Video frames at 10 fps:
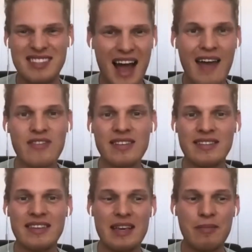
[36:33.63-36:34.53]
diving
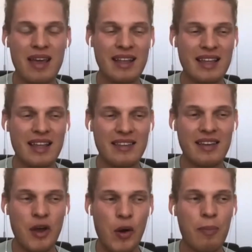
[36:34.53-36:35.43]
deep and getting to
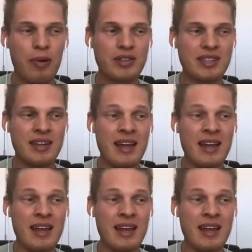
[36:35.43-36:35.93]
know a person and